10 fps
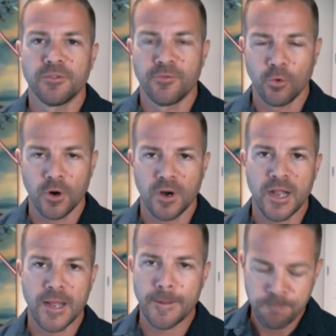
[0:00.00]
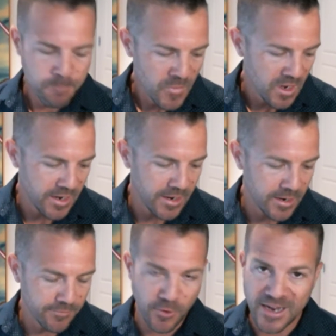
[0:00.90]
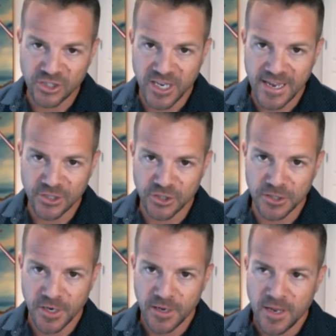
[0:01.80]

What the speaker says: for education,